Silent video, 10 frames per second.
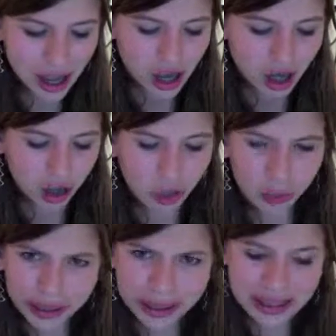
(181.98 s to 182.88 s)
You're
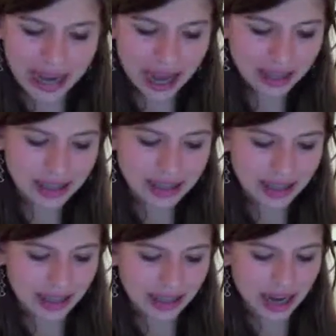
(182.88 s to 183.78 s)
really
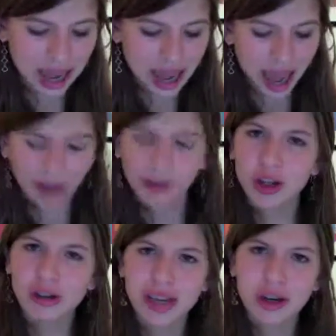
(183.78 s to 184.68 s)
talented." After you
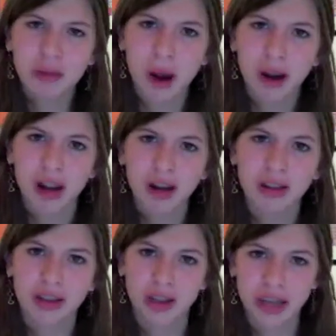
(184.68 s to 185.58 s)
did your monologue,
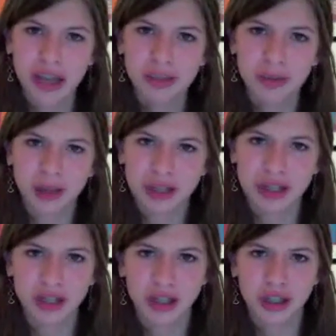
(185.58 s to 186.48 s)
the Shakespeare
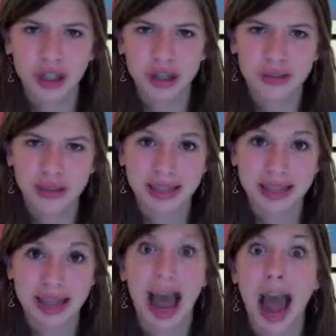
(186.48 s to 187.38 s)
teacher turned to me and
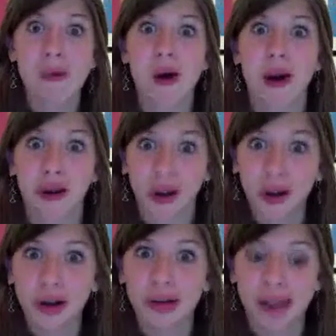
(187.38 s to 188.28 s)
said, "I want her
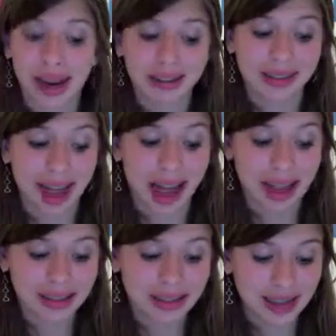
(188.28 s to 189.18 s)
in my
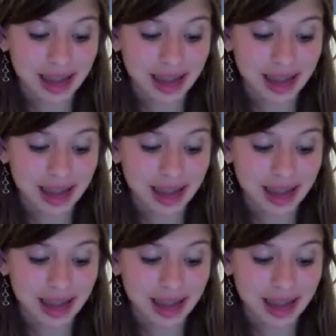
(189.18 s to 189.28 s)
class.